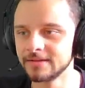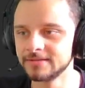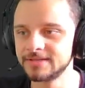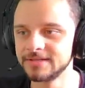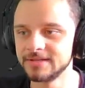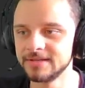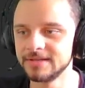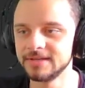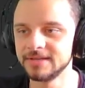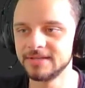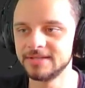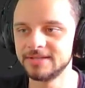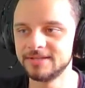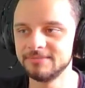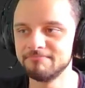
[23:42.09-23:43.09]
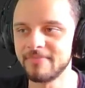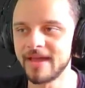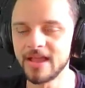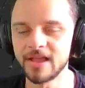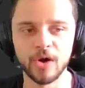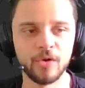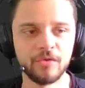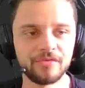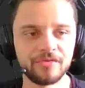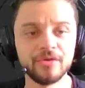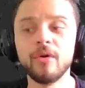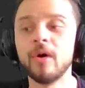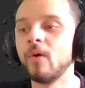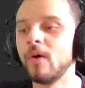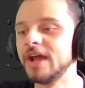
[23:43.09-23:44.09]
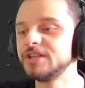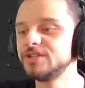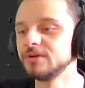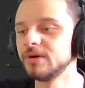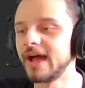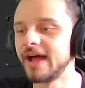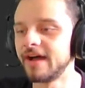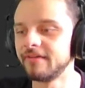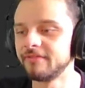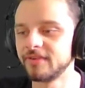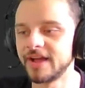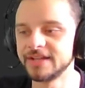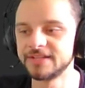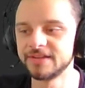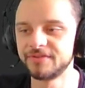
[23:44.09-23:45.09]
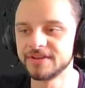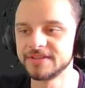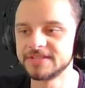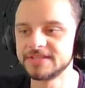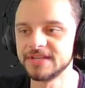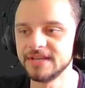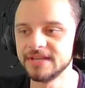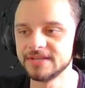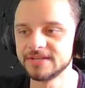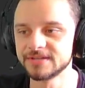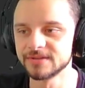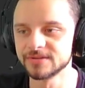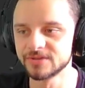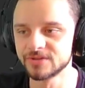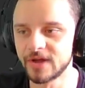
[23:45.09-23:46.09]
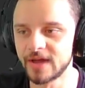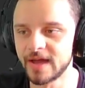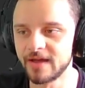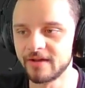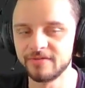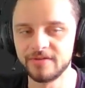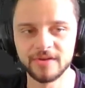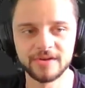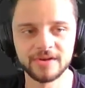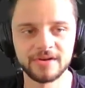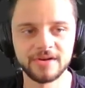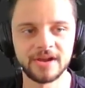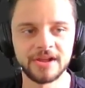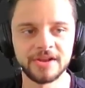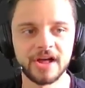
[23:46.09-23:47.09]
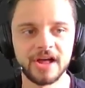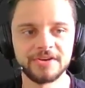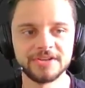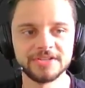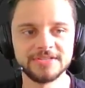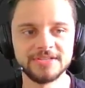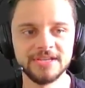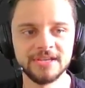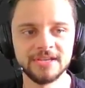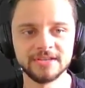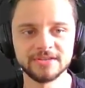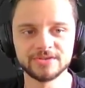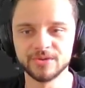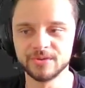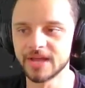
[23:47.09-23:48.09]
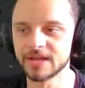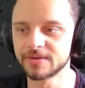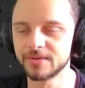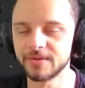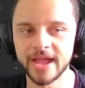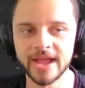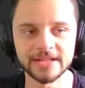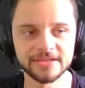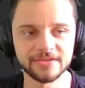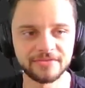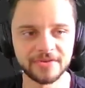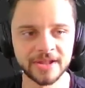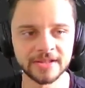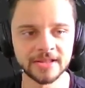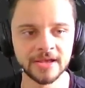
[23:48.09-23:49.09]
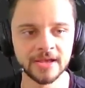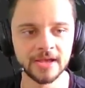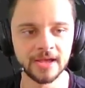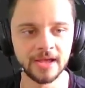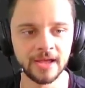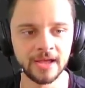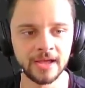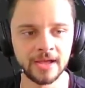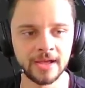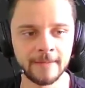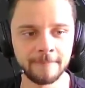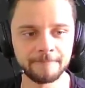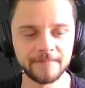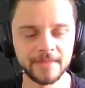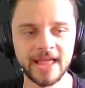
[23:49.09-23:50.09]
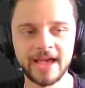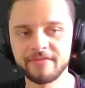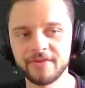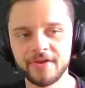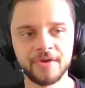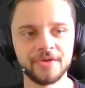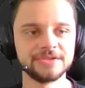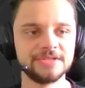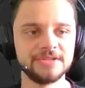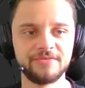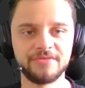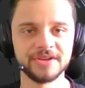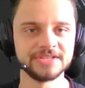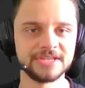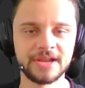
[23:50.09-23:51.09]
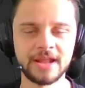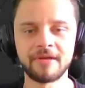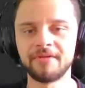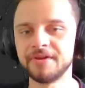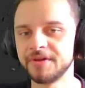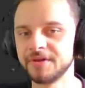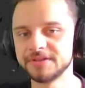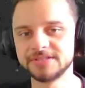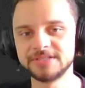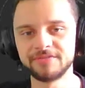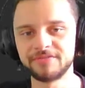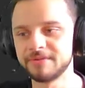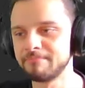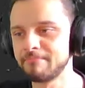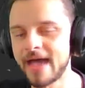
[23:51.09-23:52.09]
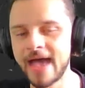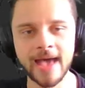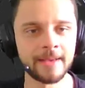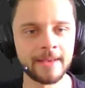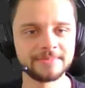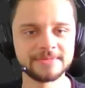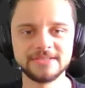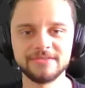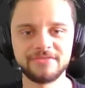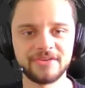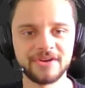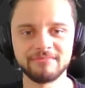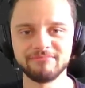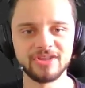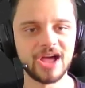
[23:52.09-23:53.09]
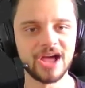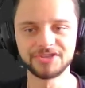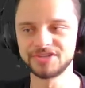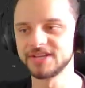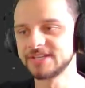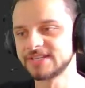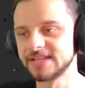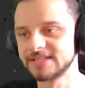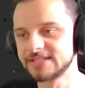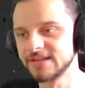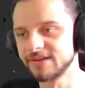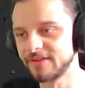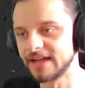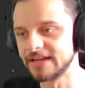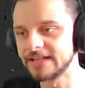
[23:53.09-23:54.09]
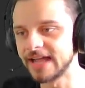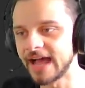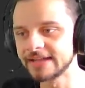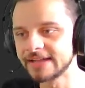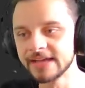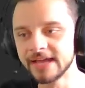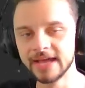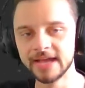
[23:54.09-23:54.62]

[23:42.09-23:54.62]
the main overview. Oh, I do have like different scenes. So I have here another scene, so you can create different levels, different scenarios, different maps, different logics and stuff like that,